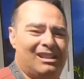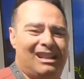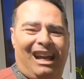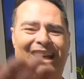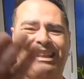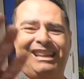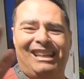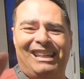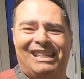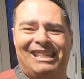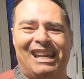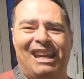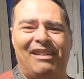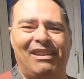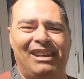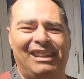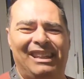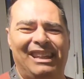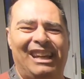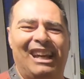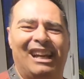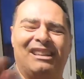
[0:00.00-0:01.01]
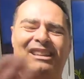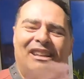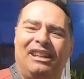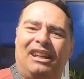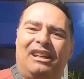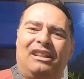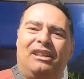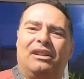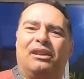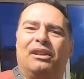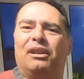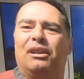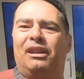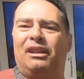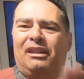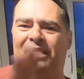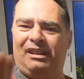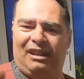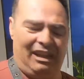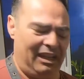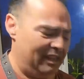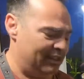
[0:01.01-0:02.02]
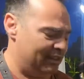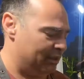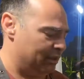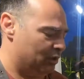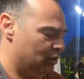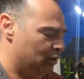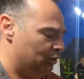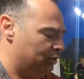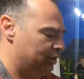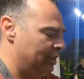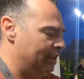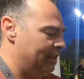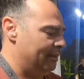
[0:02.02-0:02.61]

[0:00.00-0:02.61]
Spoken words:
170, 180 degrees is good.